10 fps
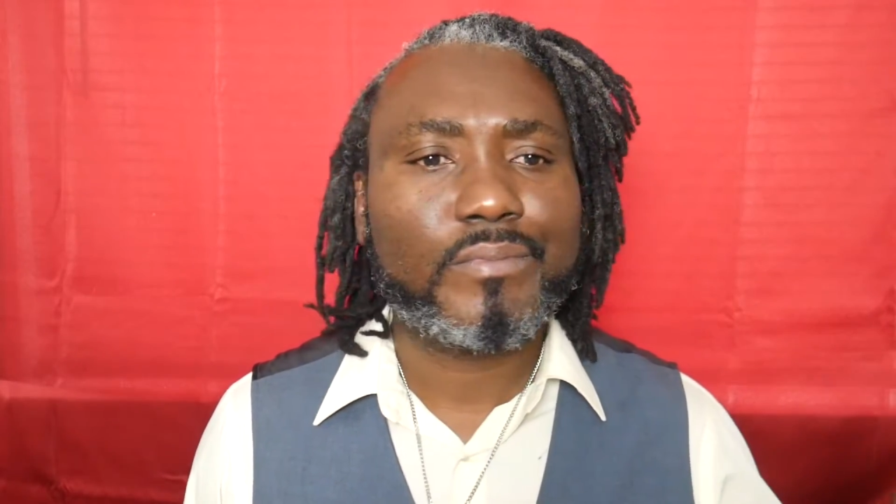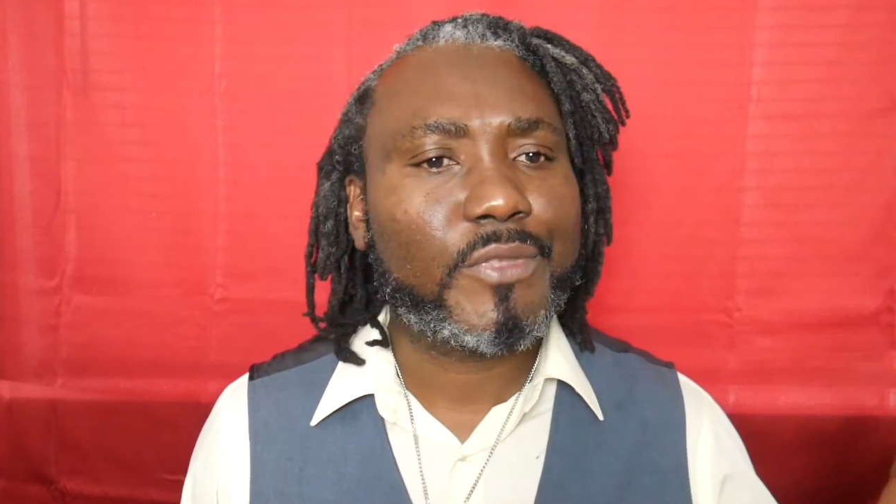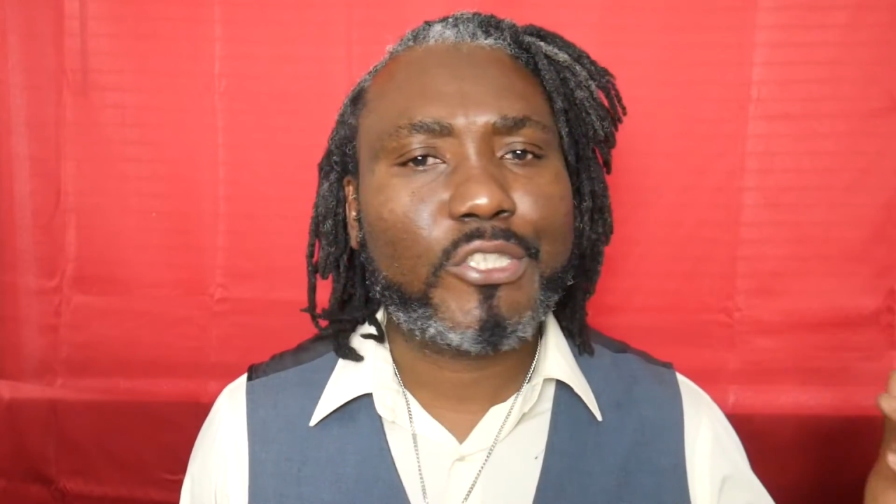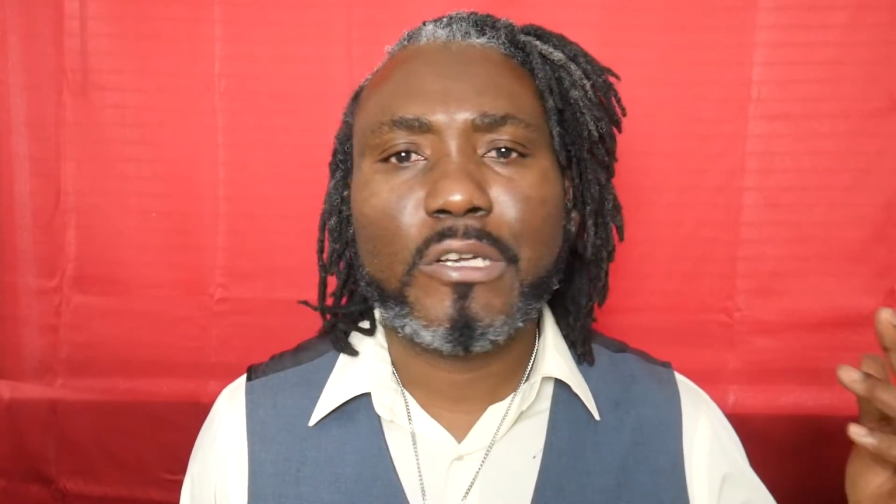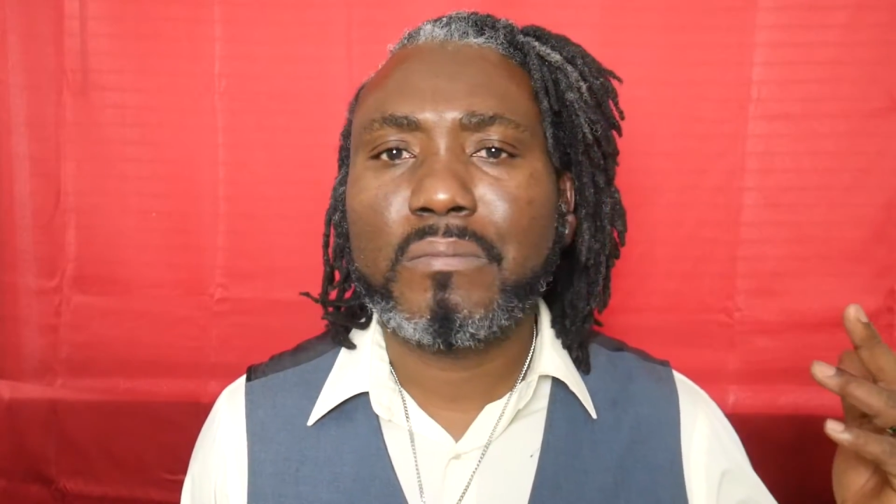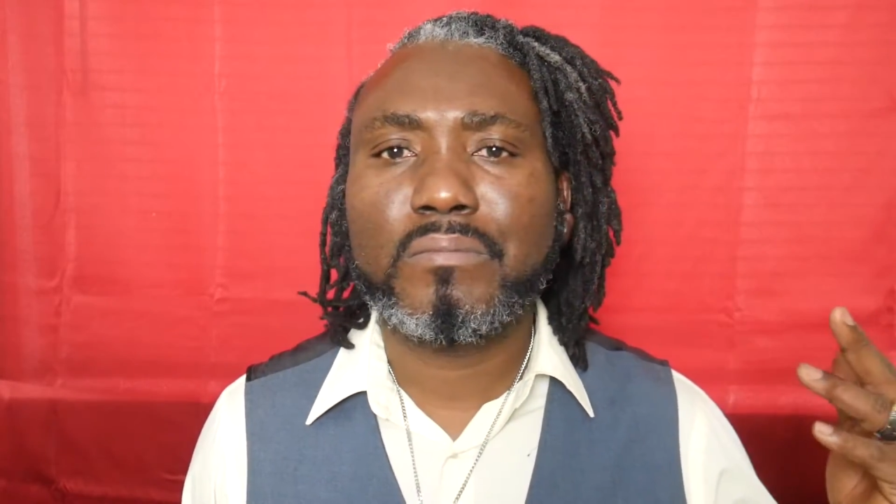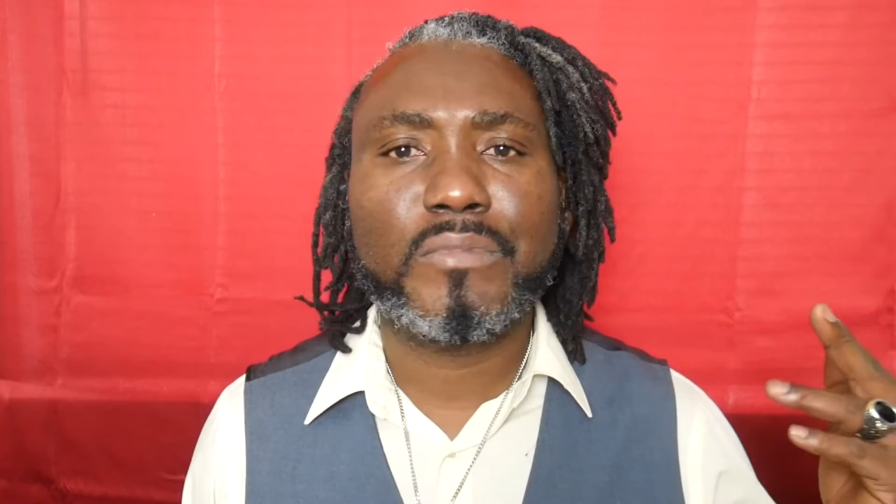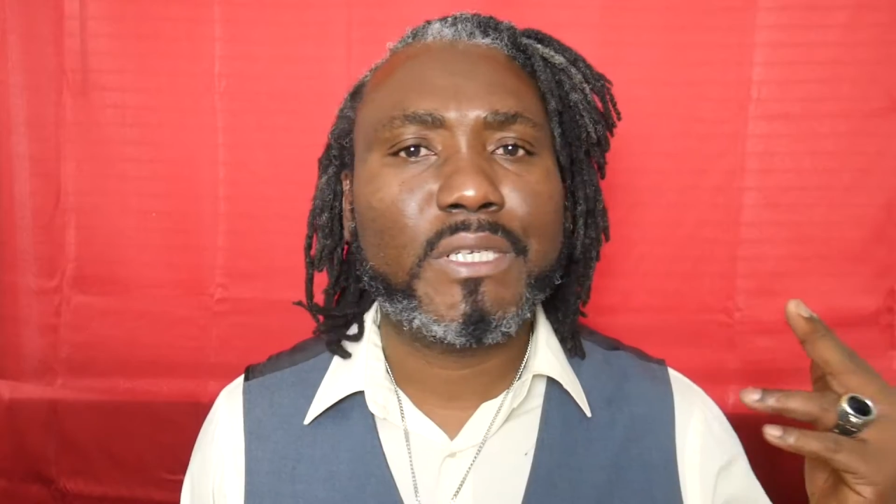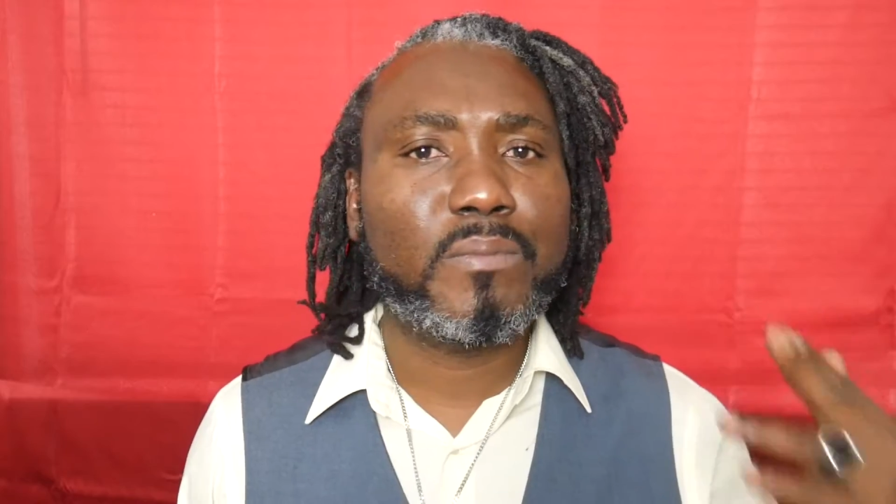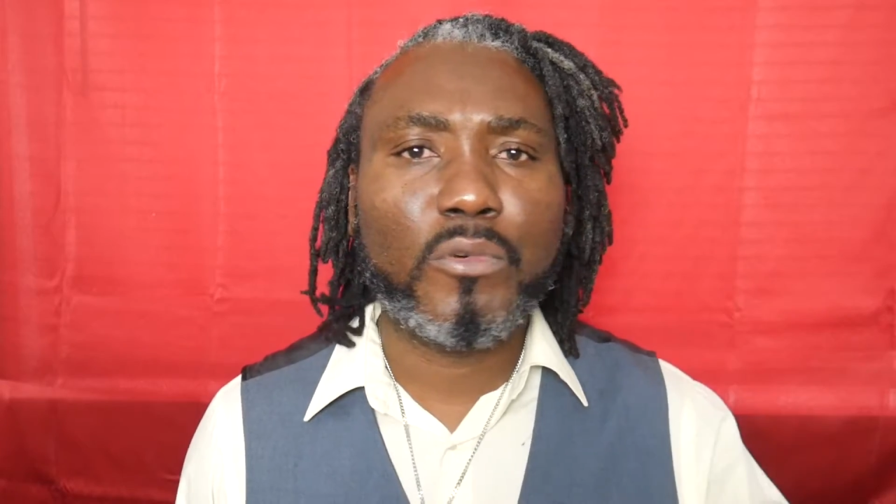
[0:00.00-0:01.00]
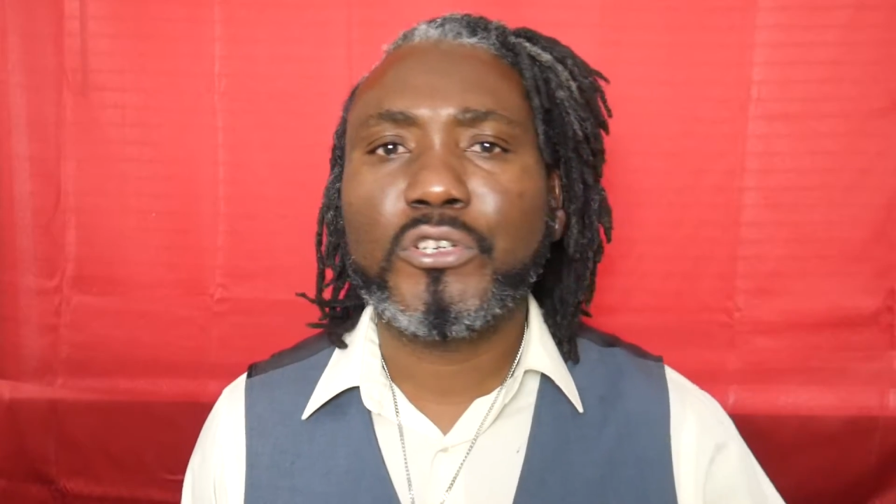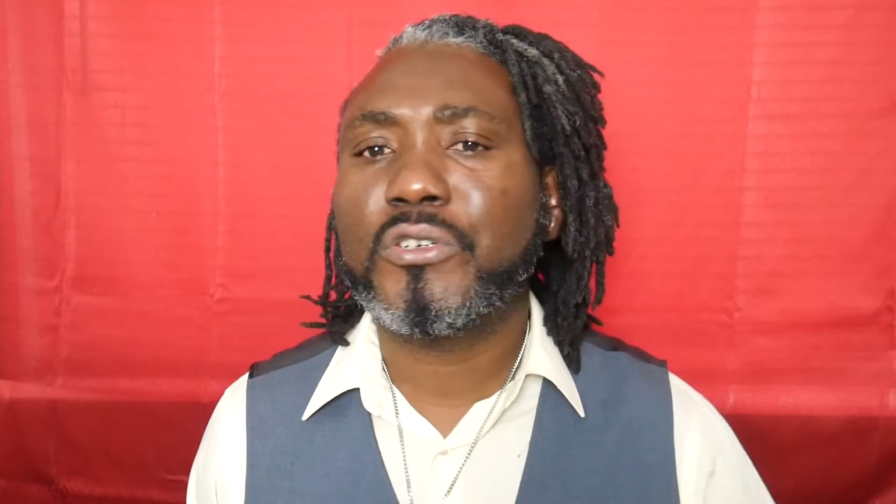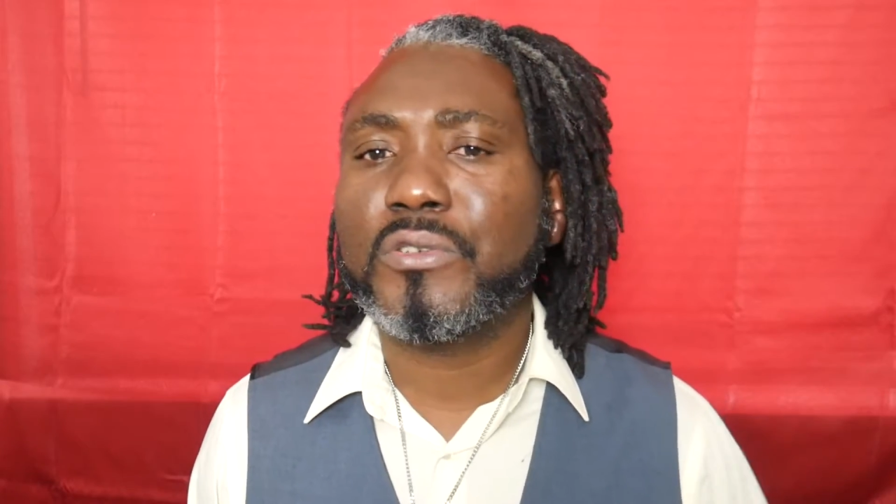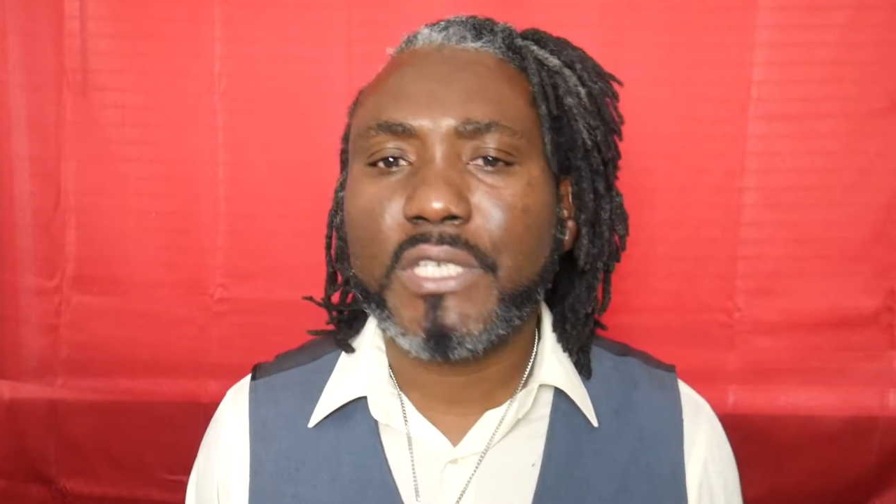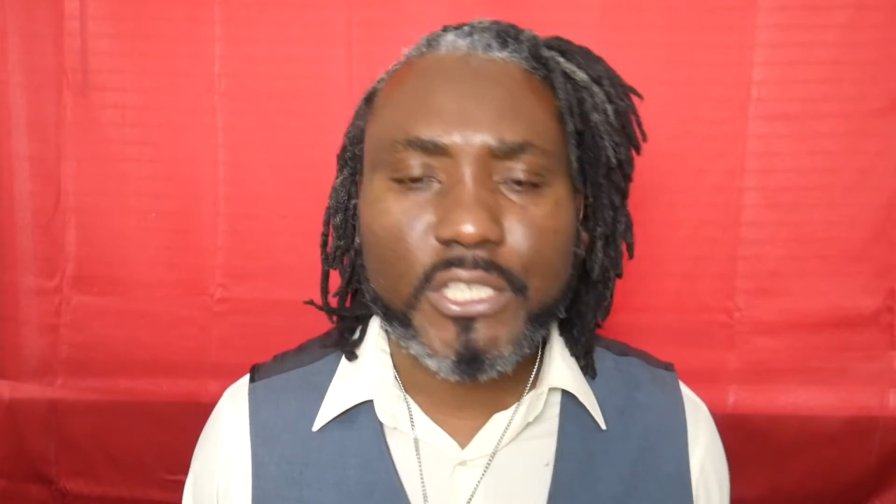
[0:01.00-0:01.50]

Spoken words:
some emotional